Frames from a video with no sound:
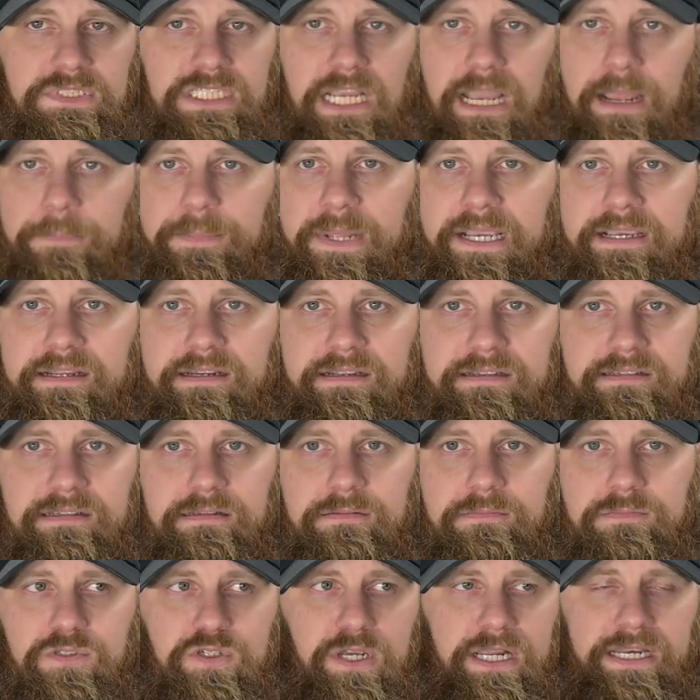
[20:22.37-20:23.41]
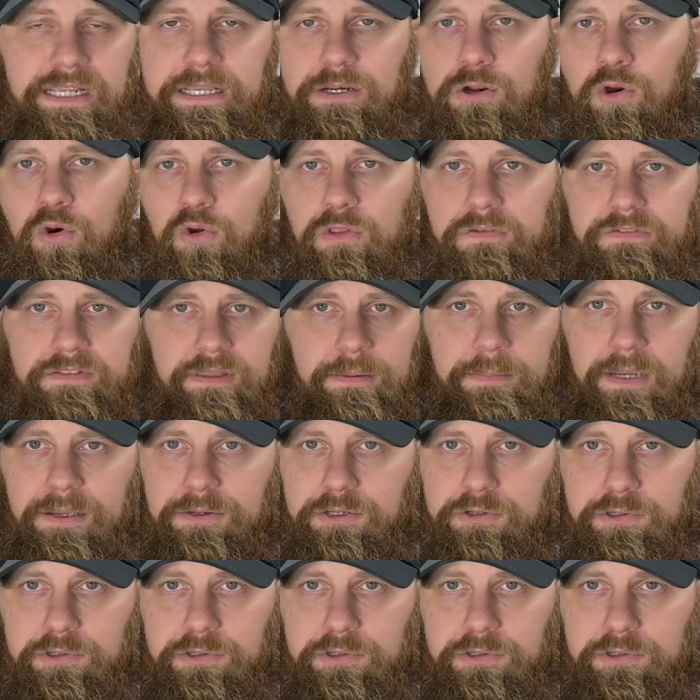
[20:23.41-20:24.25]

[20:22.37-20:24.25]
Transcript: I'm not going to try to get a hold of them on